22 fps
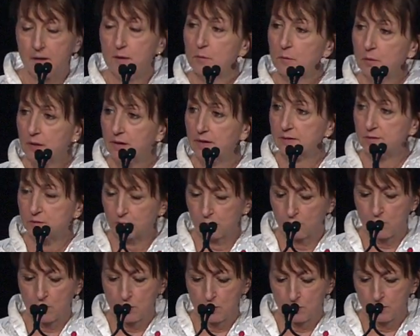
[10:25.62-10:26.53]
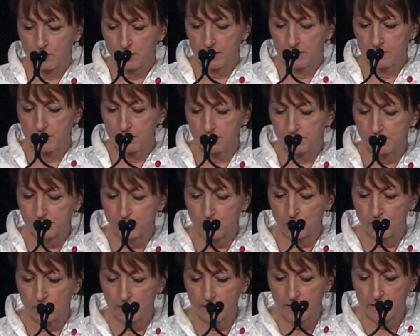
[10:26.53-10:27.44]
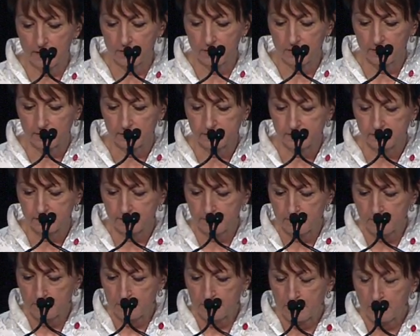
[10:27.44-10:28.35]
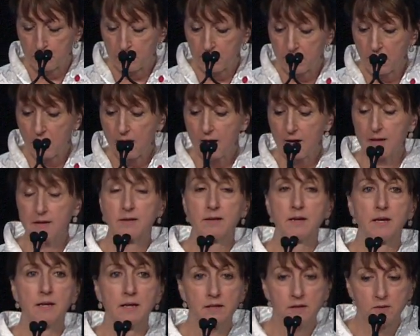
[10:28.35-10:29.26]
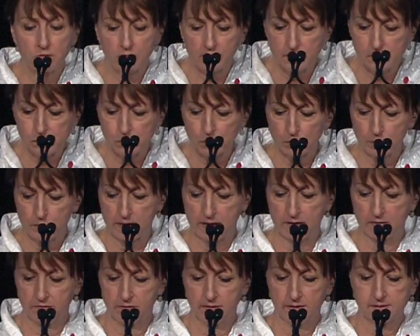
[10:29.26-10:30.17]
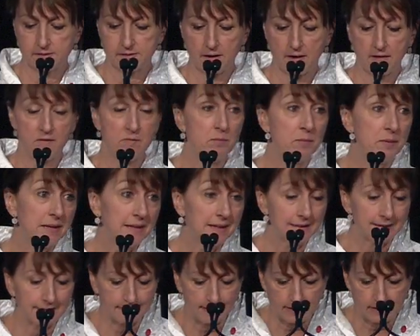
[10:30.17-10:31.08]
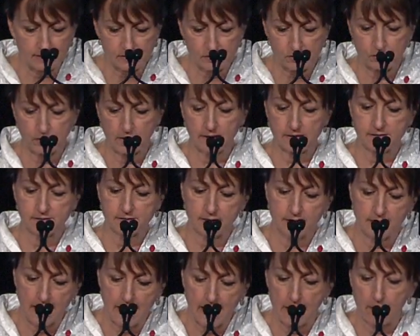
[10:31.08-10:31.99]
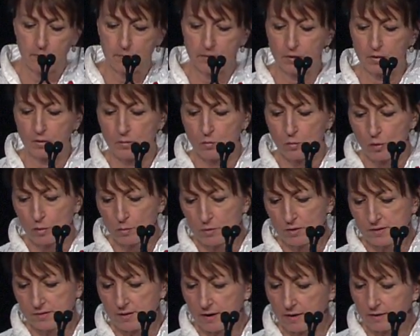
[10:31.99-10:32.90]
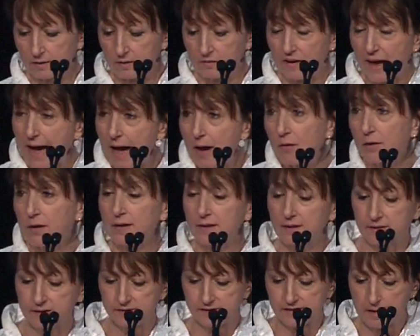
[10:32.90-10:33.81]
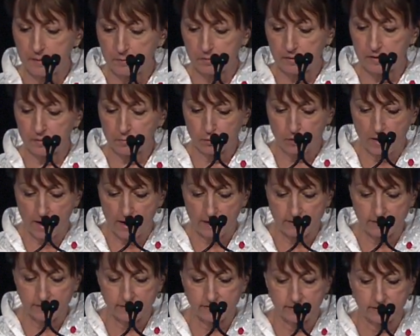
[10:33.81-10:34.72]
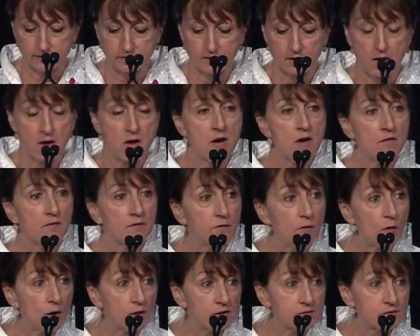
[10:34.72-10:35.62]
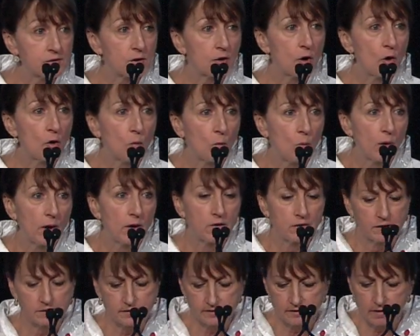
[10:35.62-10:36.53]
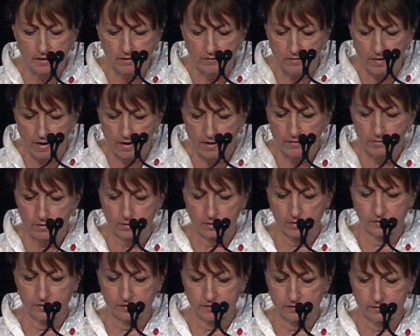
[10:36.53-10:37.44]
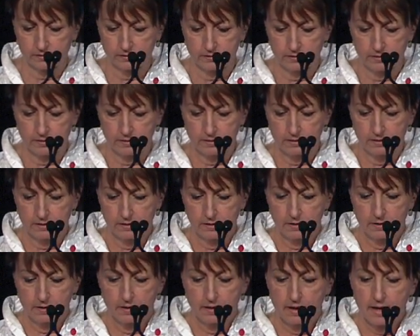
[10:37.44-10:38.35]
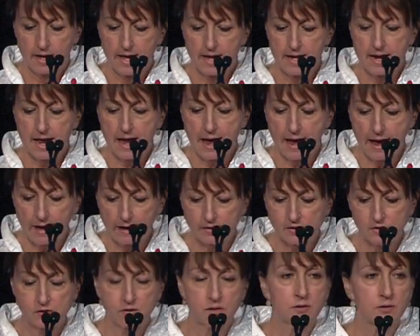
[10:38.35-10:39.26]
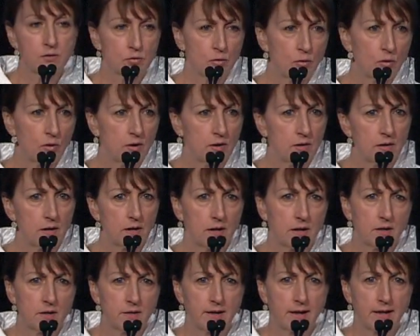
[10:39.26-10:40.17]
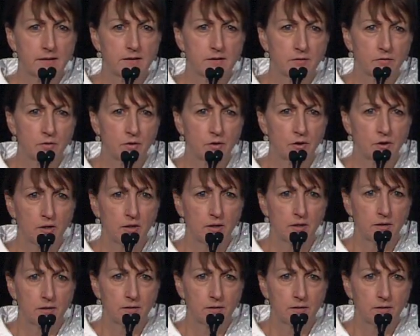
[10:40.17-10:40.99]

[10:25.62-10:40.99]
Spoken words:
plays a role in underscoring ethics. Beyond individual benefits of being less stressed and happier, more productive, how can contemplative practices foster awareness of others and action toward a collective good?